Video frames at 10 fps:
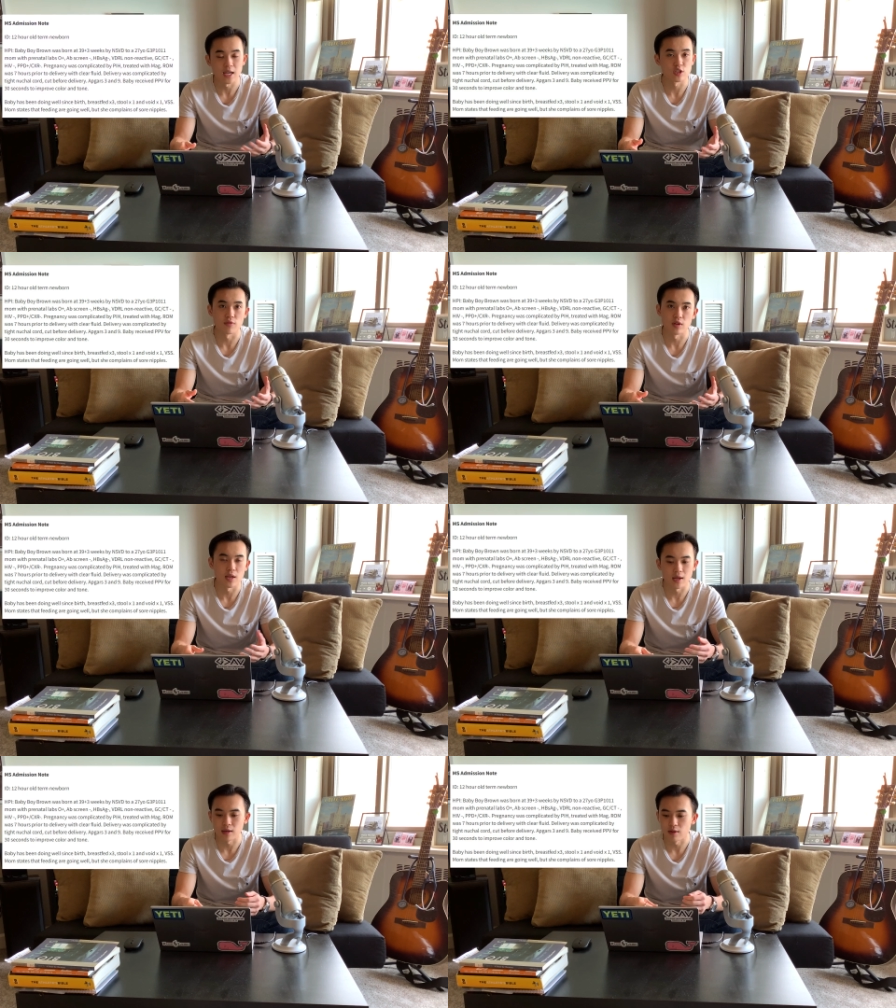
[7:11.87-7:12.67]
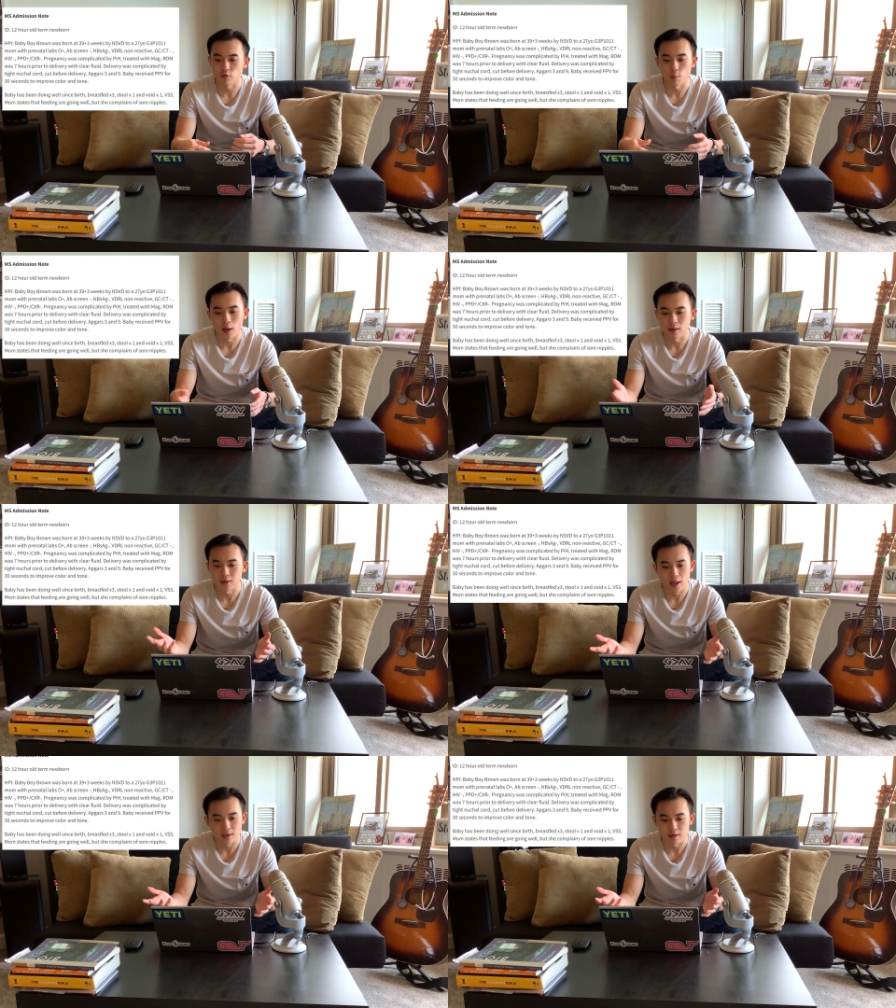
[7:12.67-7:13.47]
HIV negative, rubella
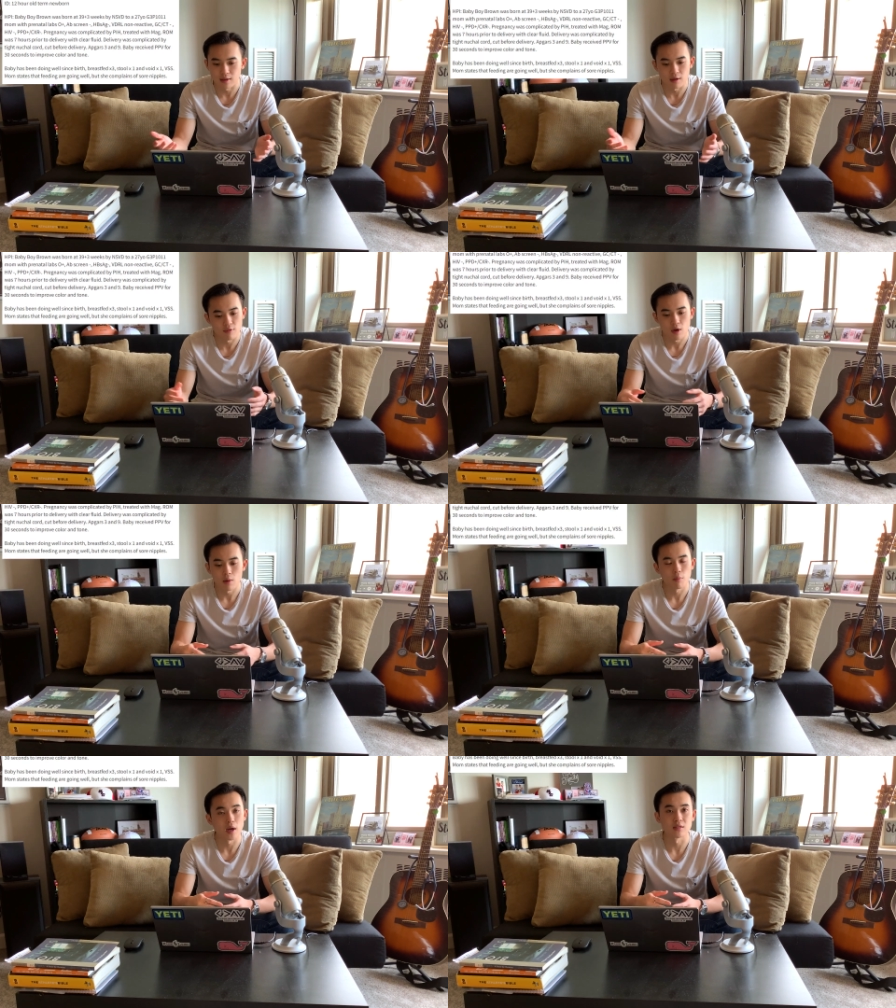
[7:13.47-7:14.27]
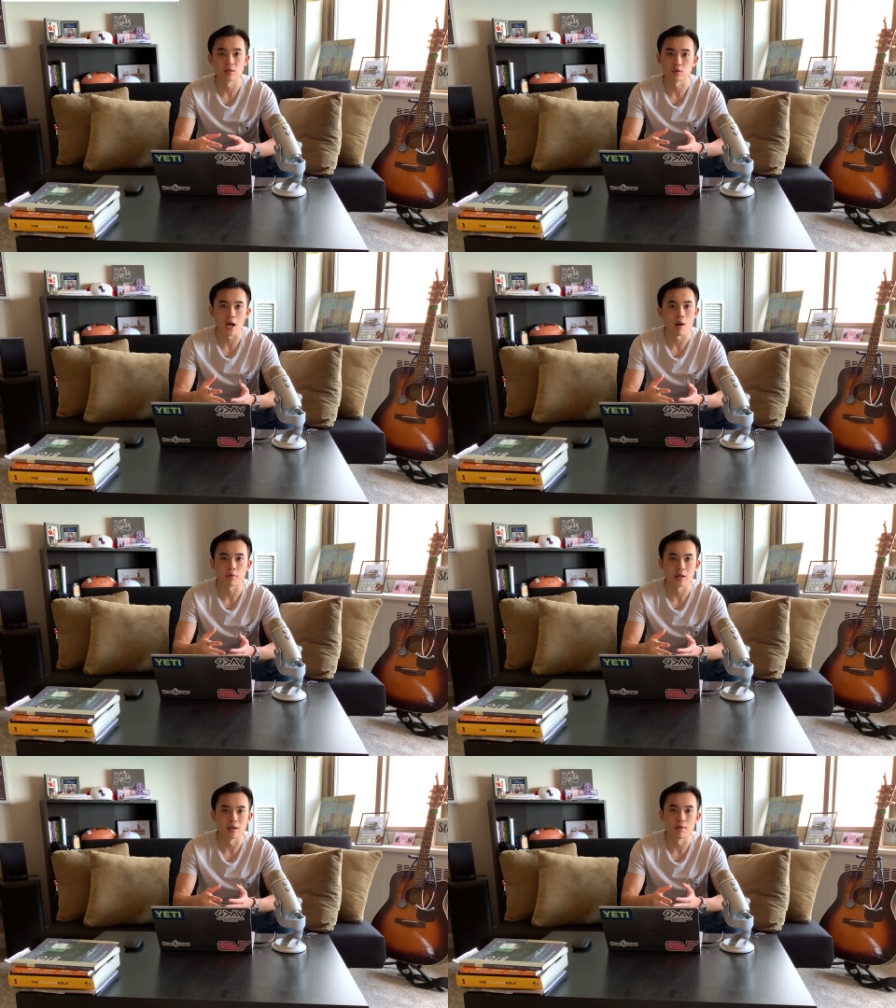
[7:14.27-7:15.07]
negative. Pregnancy was
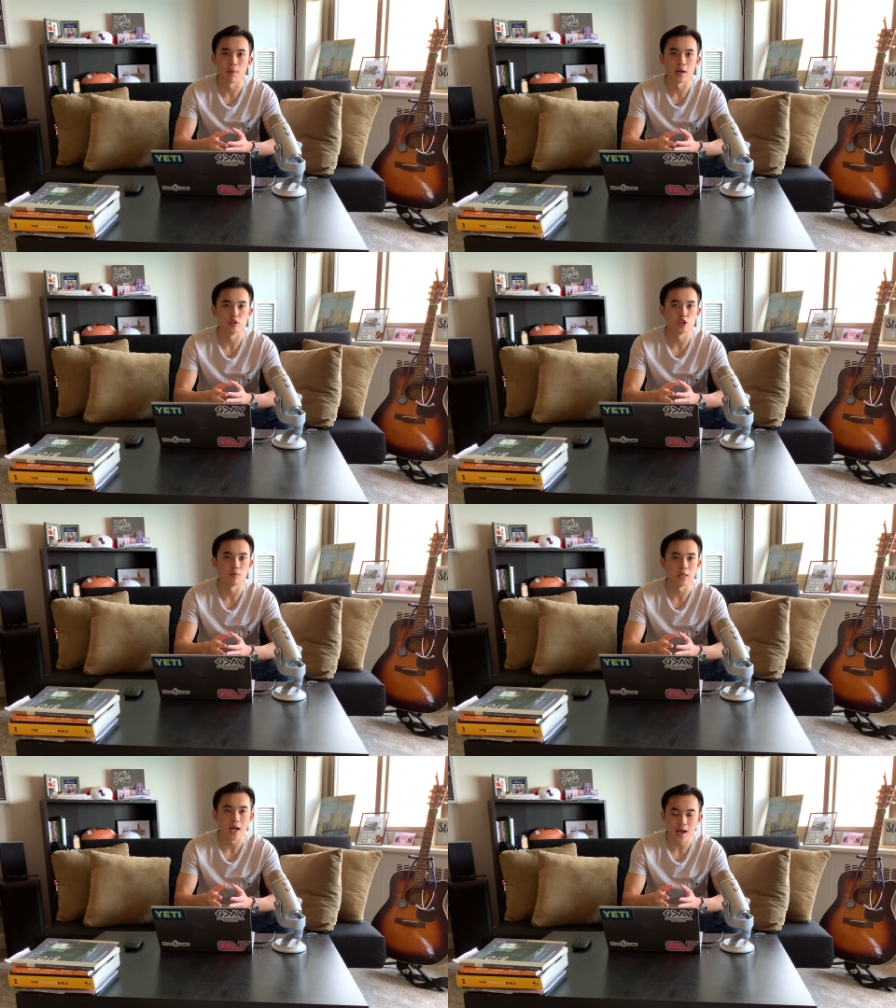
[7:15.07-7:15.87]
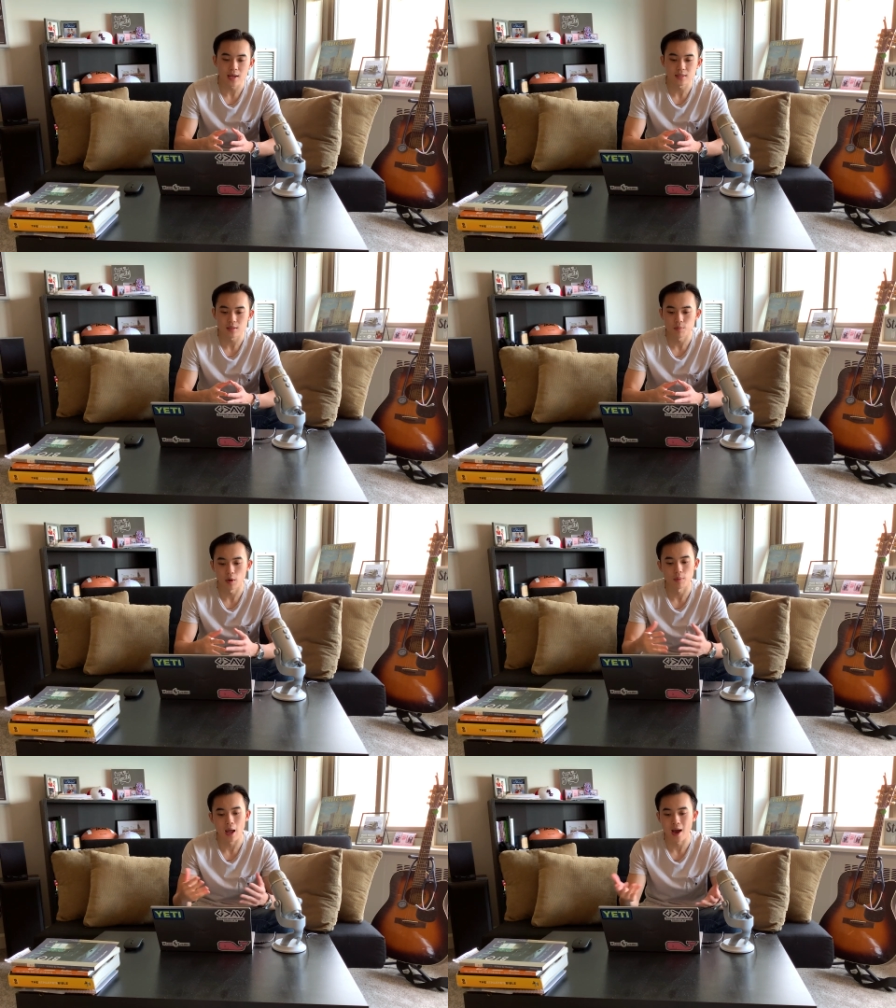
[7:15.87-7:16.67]
complicated by GBS,
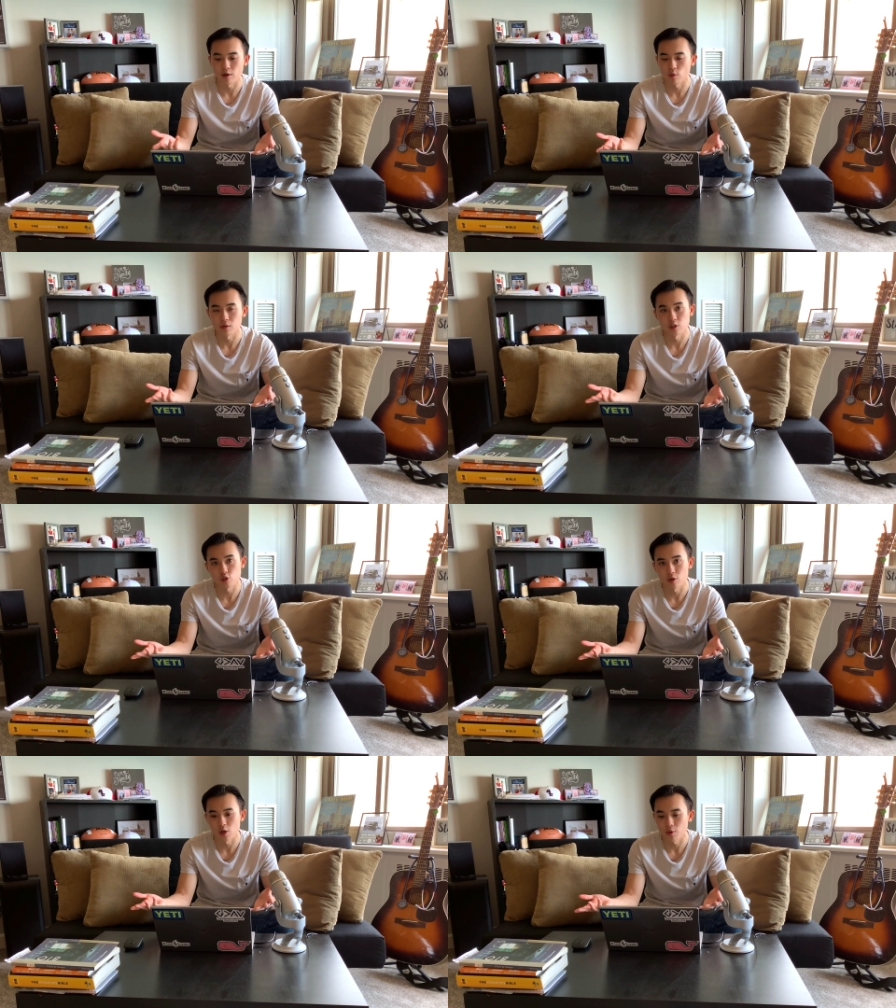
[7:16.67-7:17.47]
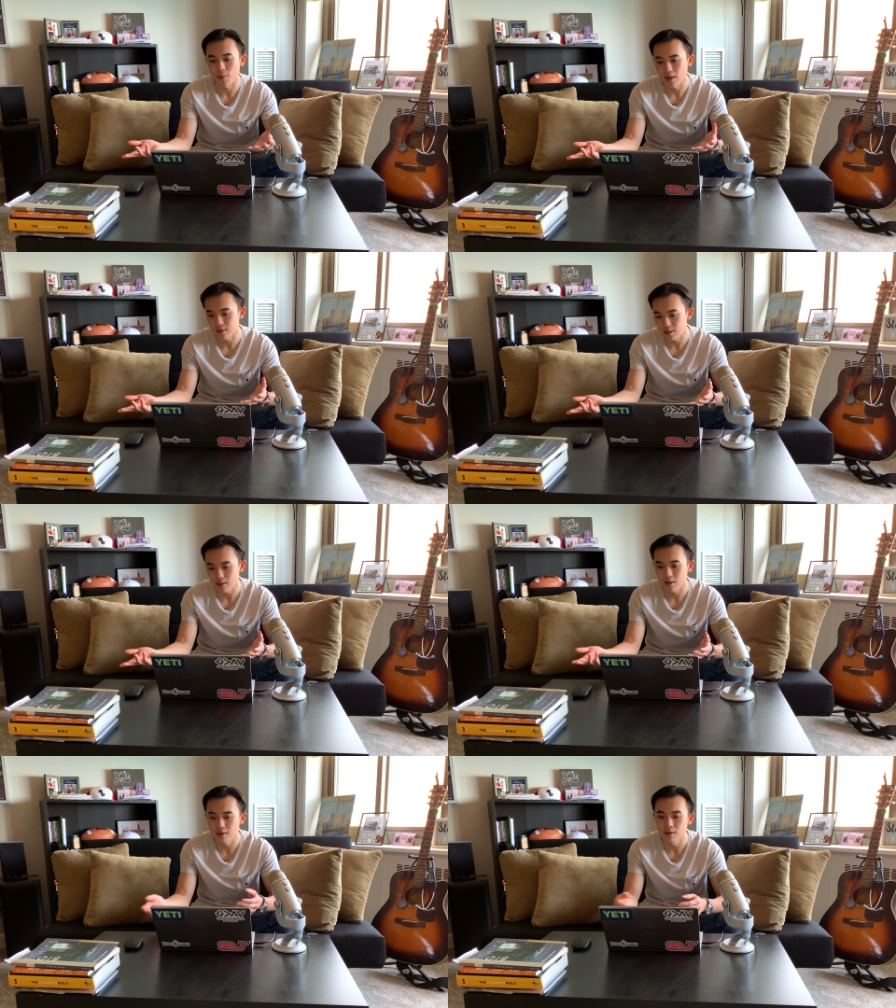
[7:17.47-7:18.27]
but adequately treated with
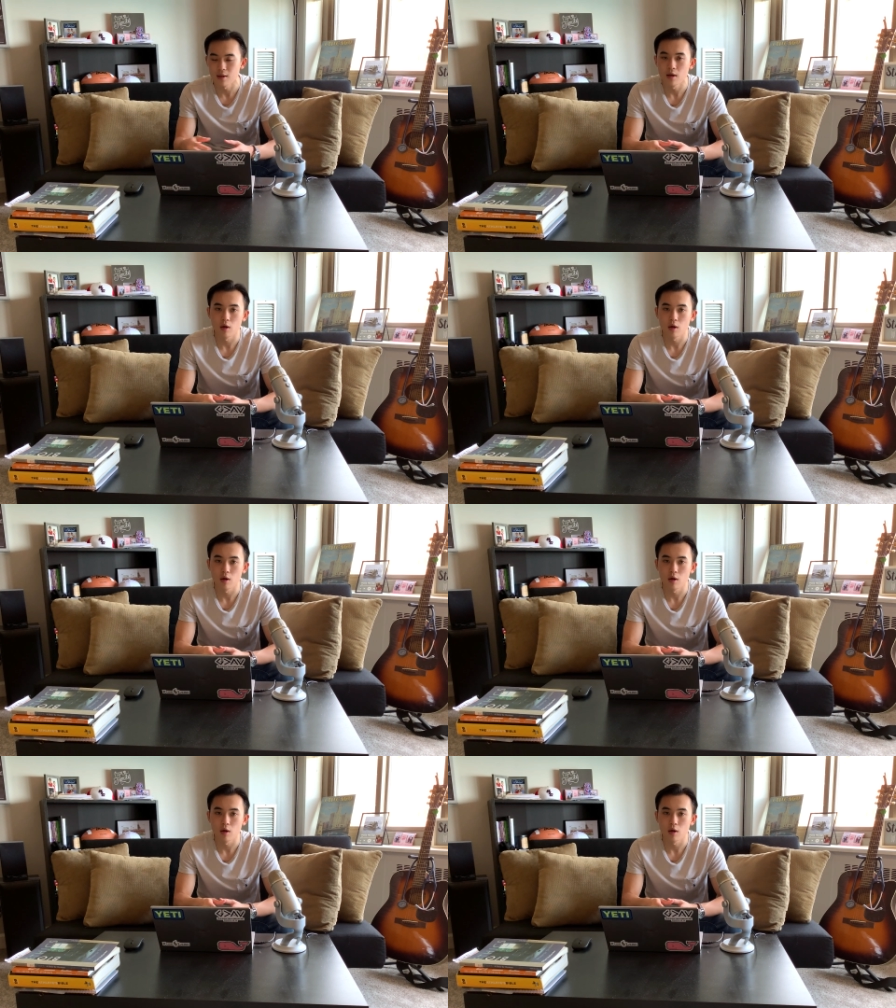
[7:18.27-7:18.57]
penicillin.